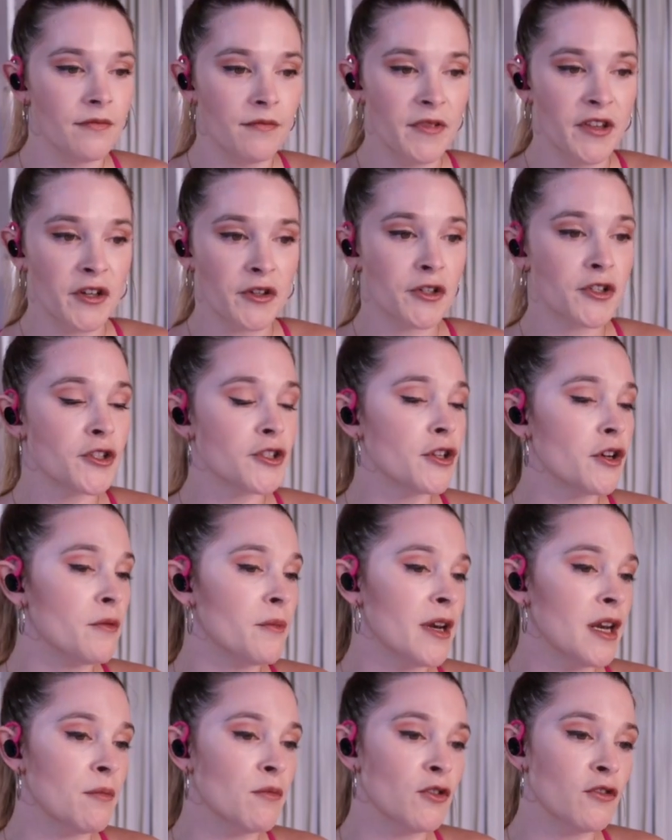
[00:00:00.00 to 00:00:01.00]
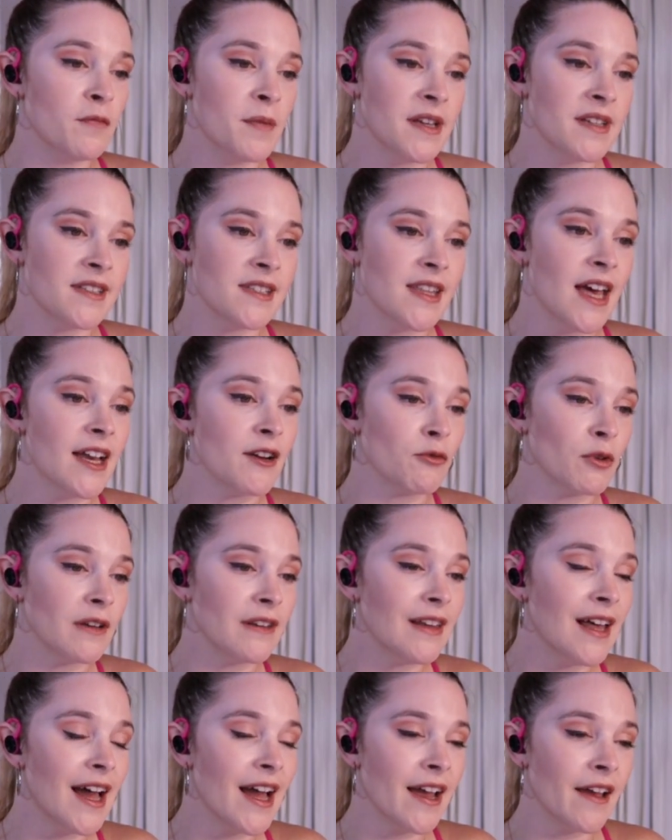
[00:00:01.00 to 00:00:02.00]
There's so many movements that
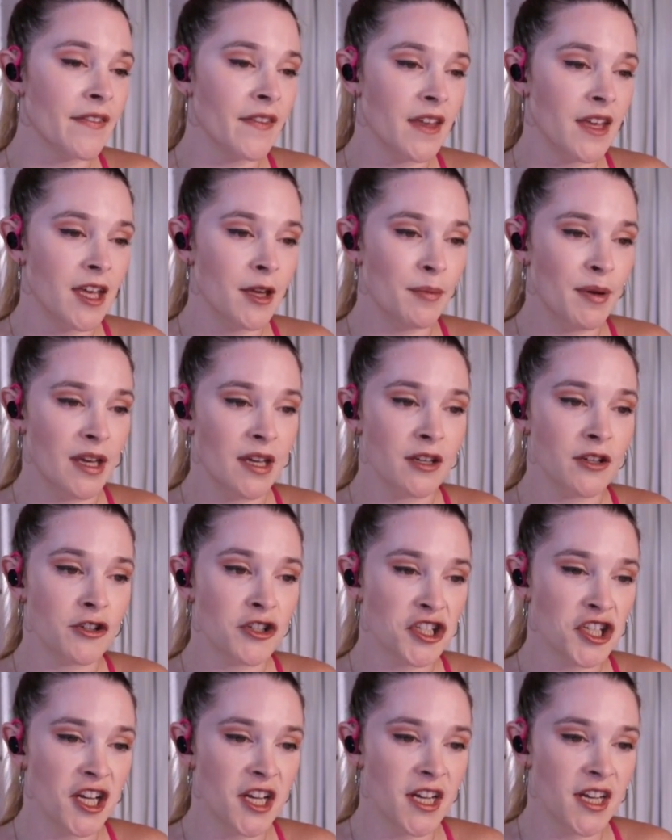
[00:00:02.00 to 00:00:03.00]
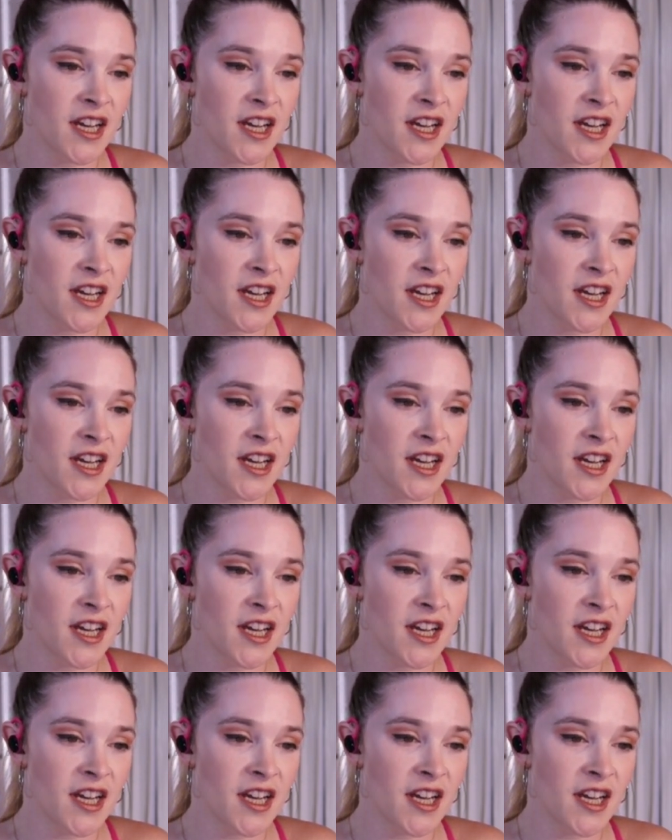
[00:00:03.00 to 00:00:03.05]
rely on the hip hinge,